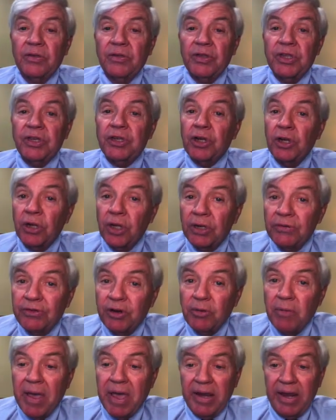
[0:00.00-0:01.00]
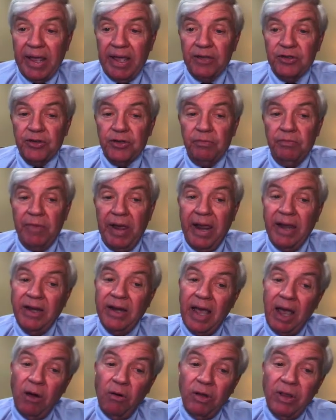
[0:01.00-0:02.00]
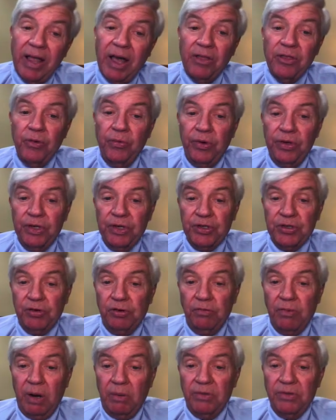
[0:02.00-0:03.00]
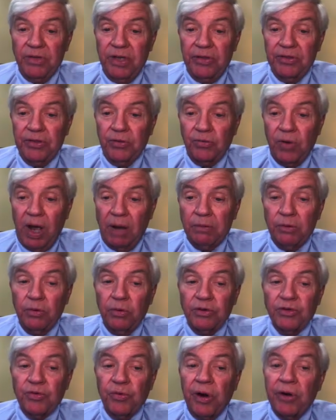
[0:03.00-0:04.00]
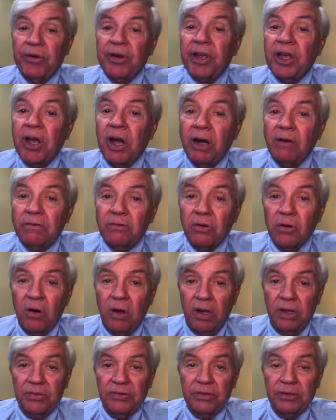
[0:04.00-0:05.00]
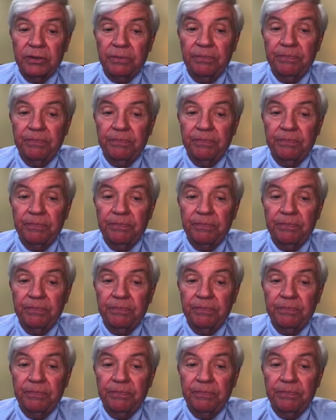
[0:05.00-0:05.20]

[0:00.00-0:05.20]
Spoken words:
The delivery man answer may now allow the witness to remember that the robber was wearing coveralls.